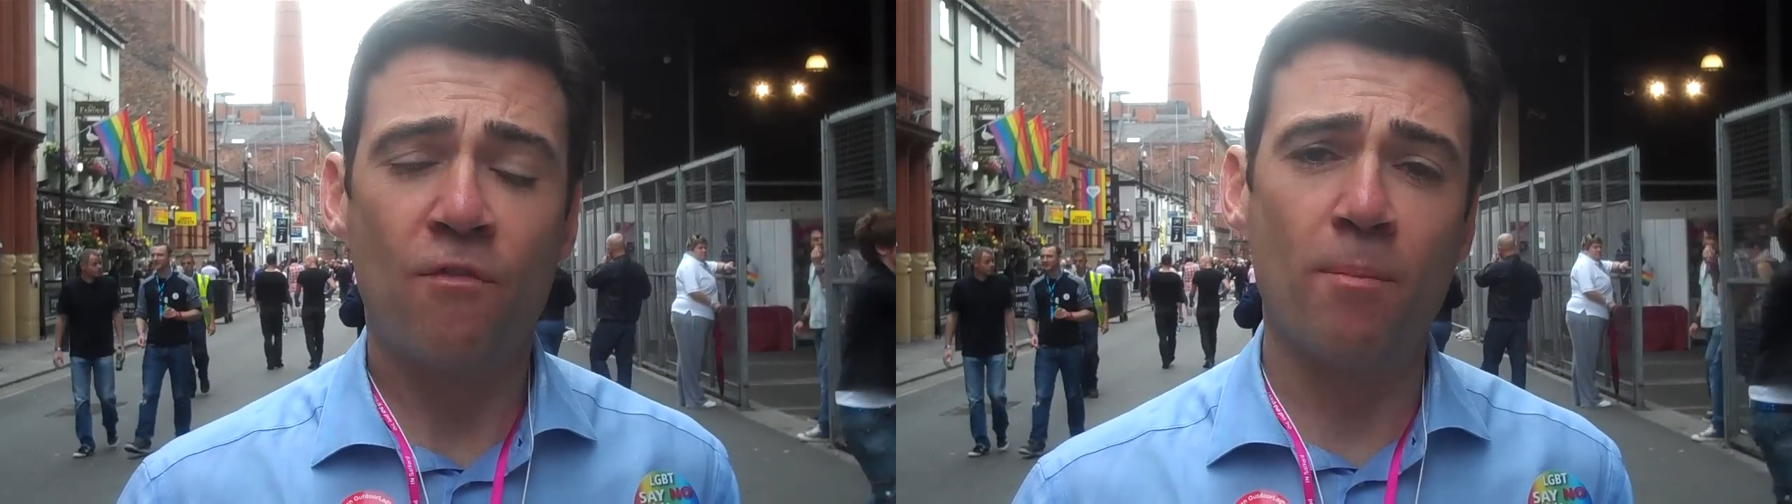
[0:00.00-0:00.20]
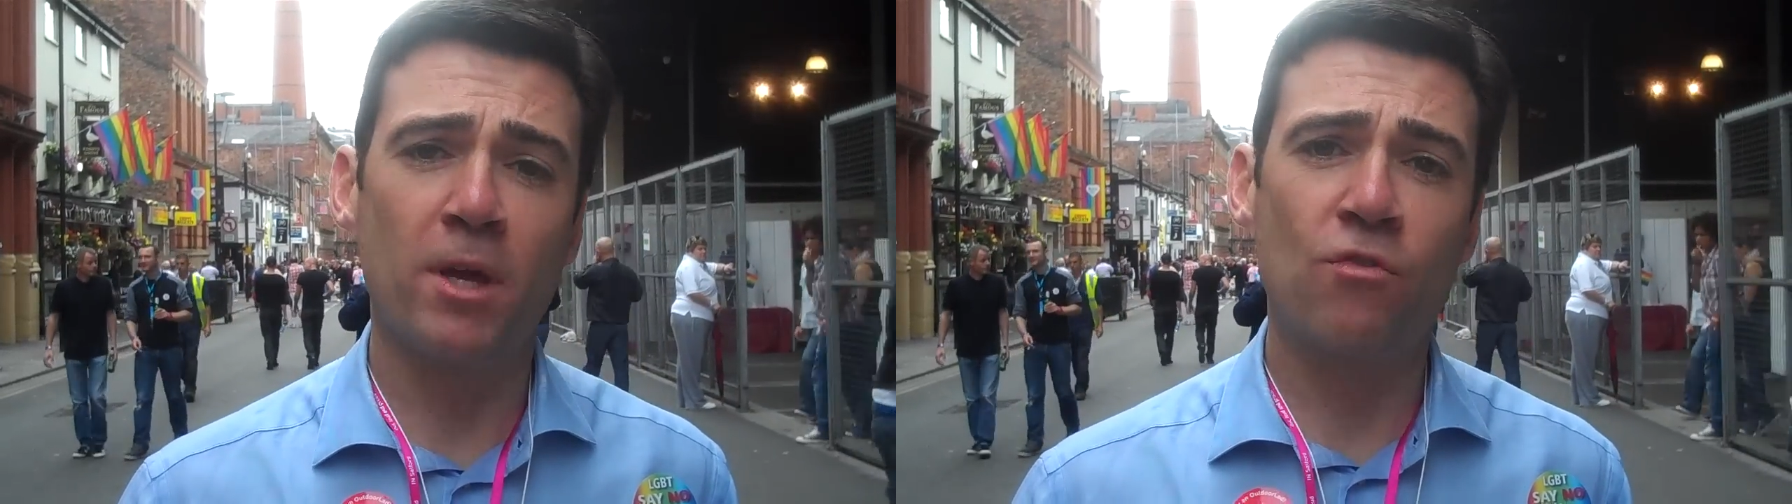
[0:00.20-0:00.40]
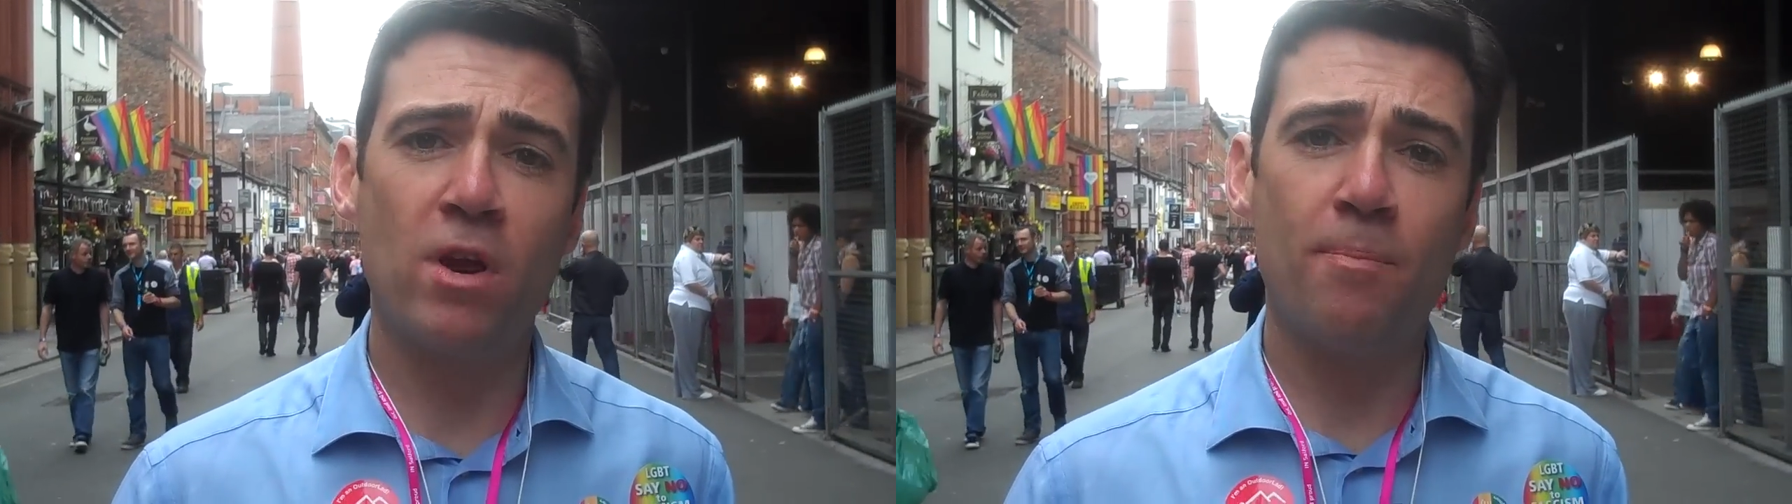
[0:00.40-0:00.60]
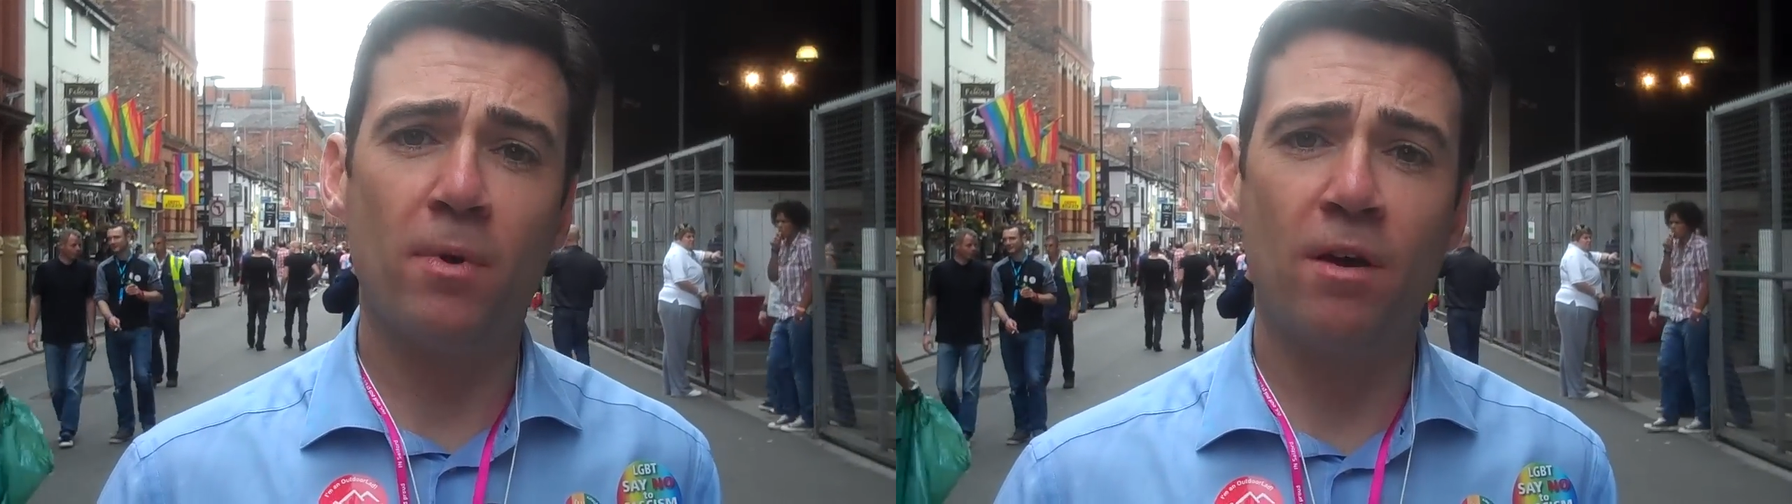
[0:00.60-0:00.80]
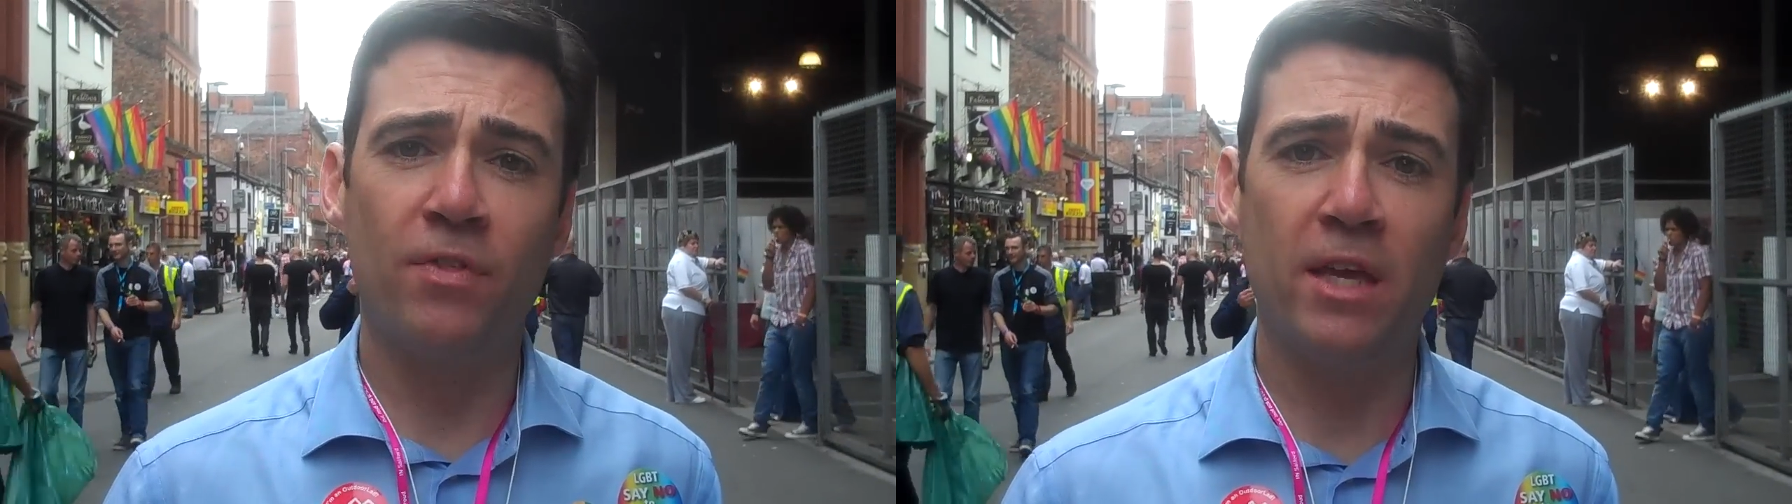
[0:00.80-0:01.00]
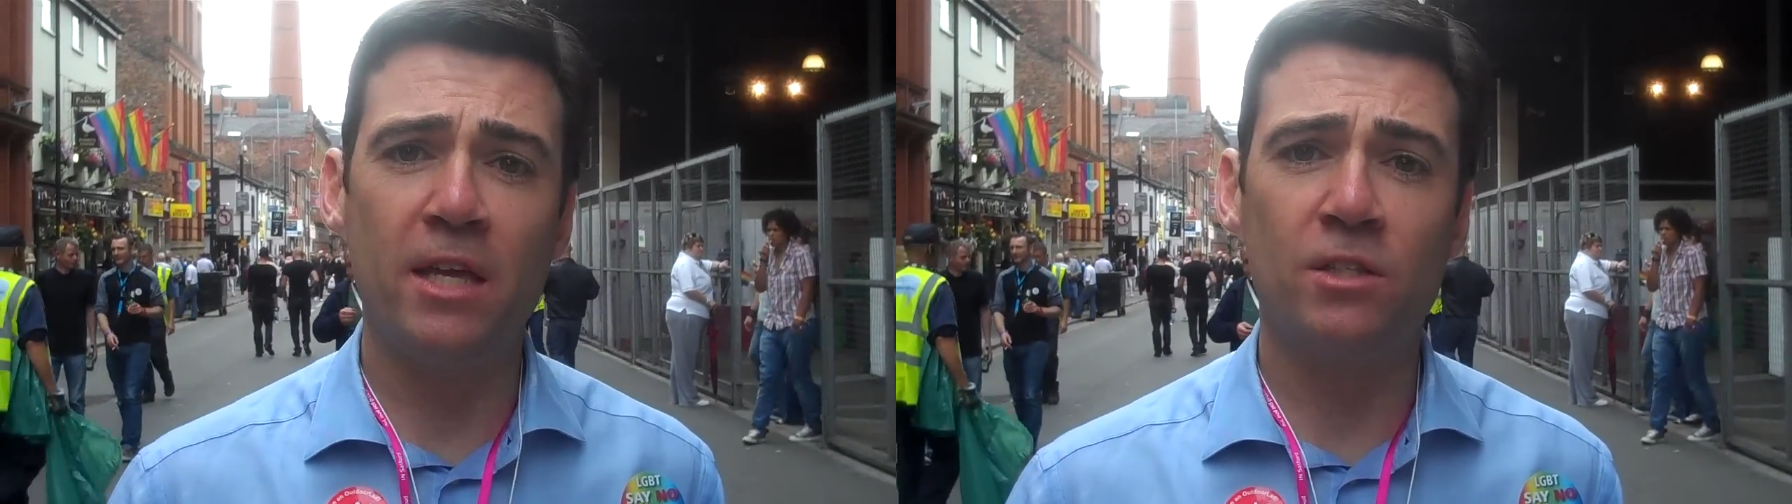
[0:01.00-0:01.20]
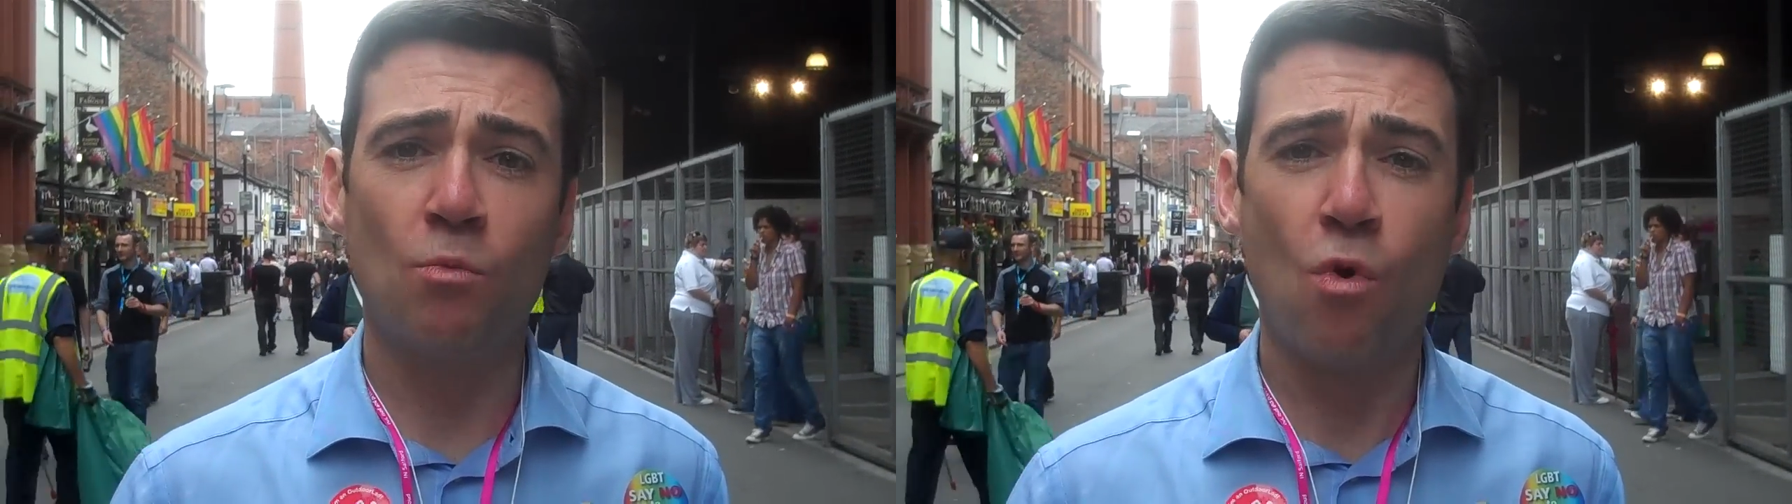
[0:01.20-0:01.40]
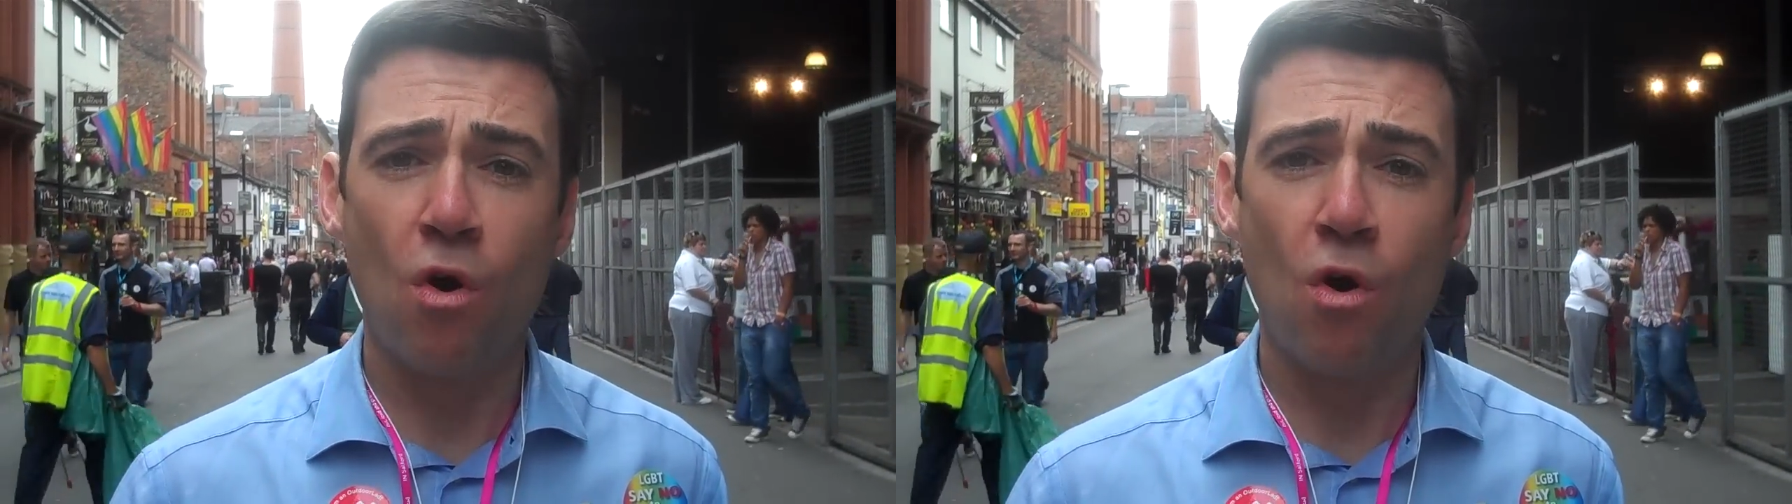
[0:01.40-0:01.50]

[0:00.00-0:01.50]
from the grip of these